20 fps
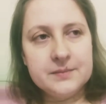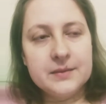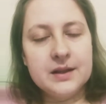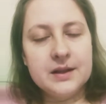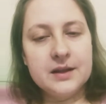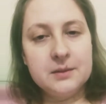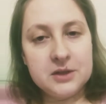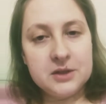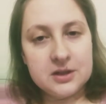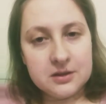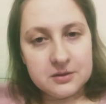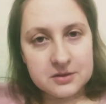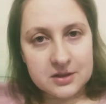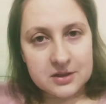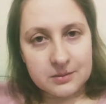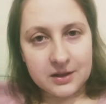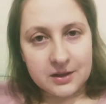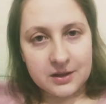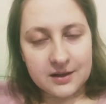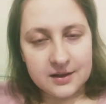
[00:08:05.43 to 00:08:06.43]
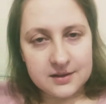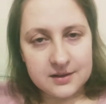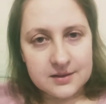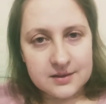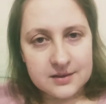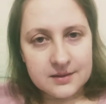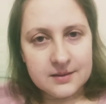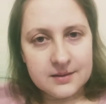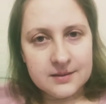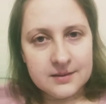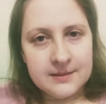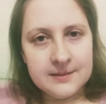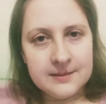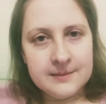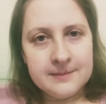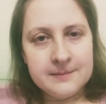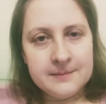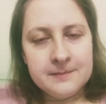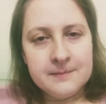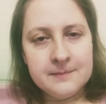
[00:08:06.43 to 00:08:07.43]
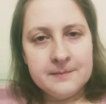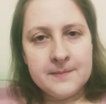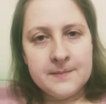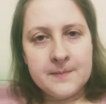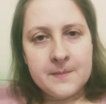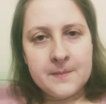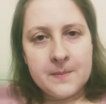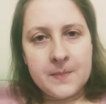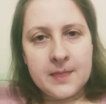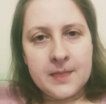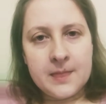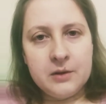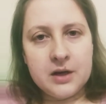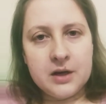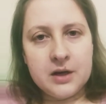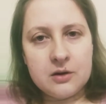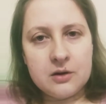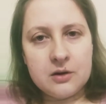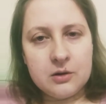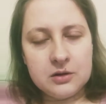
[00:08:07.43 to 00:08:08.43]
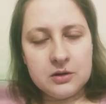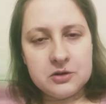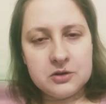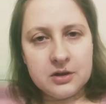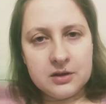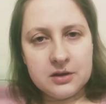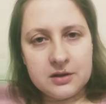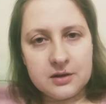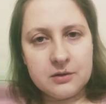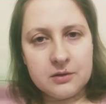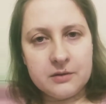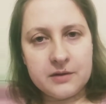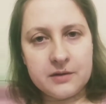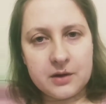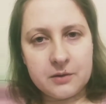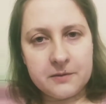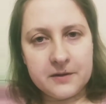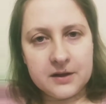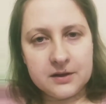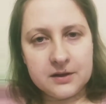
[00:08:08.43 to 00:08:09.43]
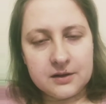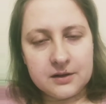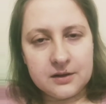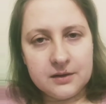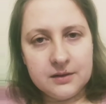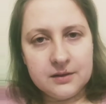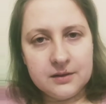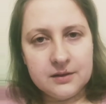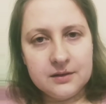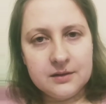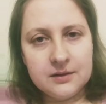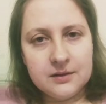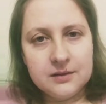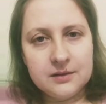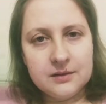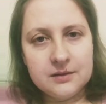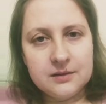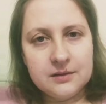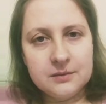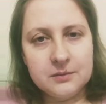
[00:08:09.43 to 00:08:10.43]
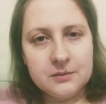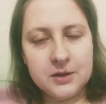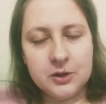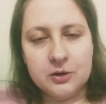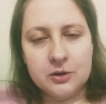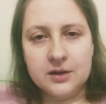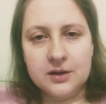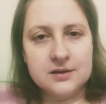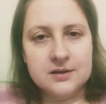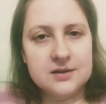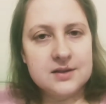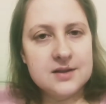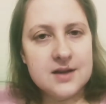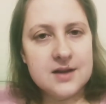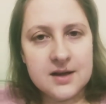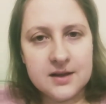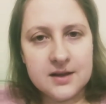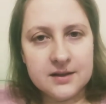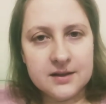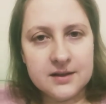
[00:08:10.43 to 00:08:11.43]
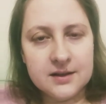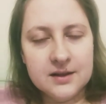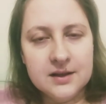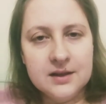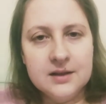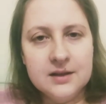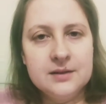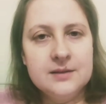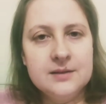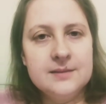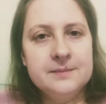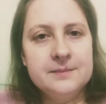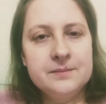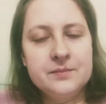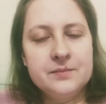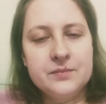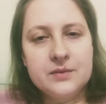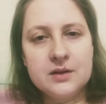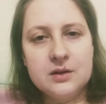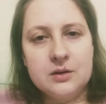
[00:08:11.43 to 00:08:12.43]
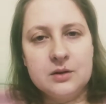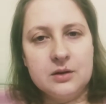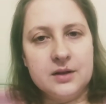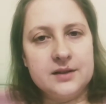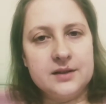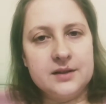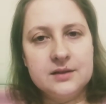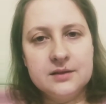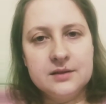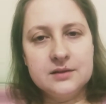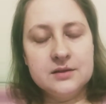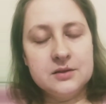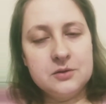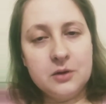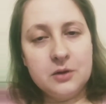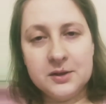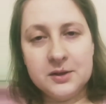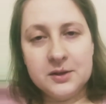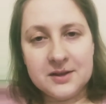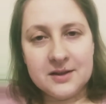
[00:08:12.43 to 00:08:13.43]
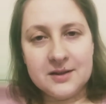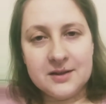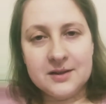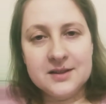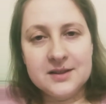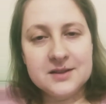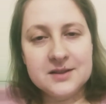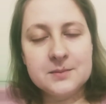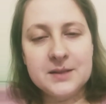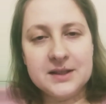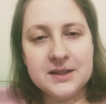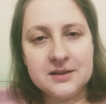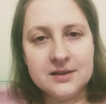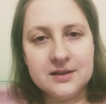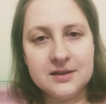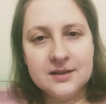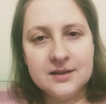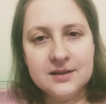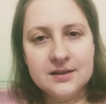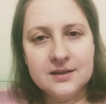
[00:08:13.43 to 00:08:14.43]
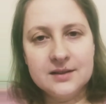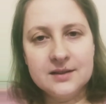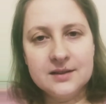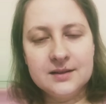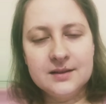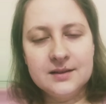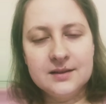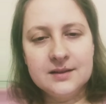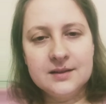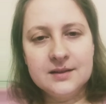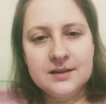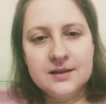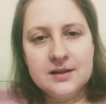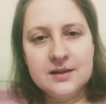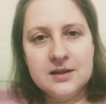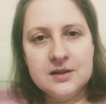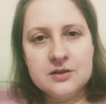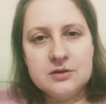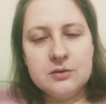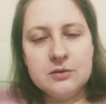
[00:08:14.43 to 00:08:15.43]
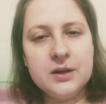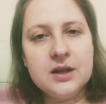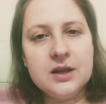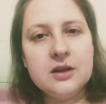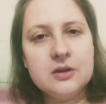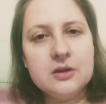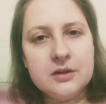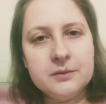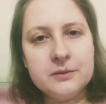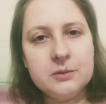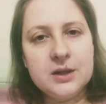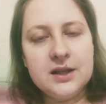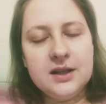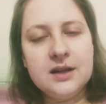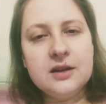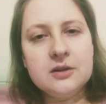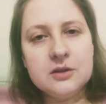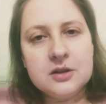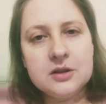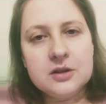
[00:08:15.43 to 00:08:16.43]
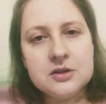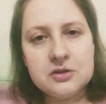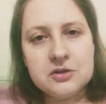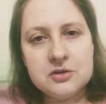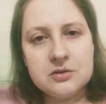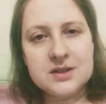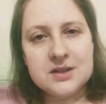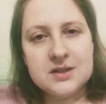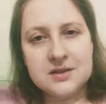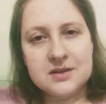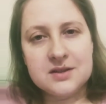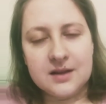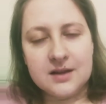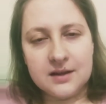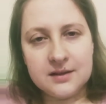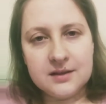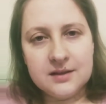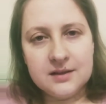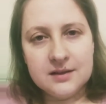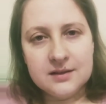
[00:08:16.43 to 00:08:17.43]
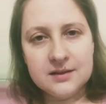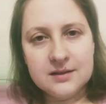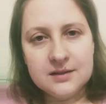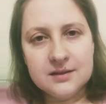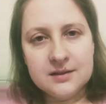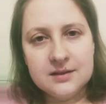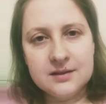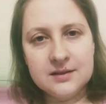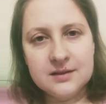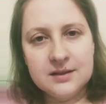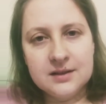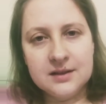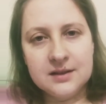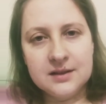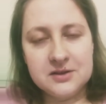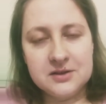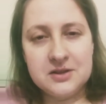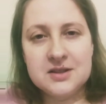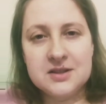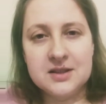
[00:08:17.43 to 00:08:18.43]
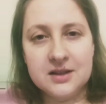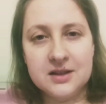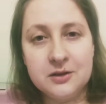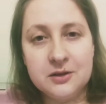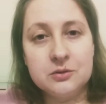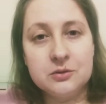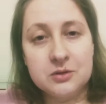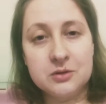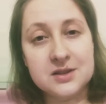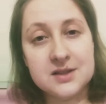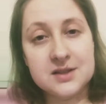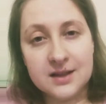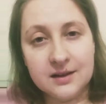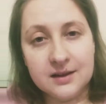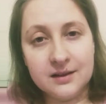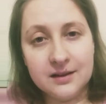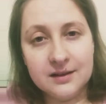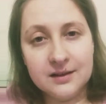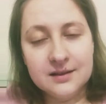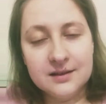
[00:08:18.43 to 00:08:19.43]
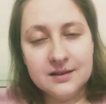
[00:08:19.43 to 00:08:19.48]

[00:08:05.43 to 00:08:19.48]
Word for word: Let me tell you something, guys. We are all children of our Father. Call it a son, call it daughter, doesn't matter. So when he acknowledges you as a son, he's just telling you you're his son.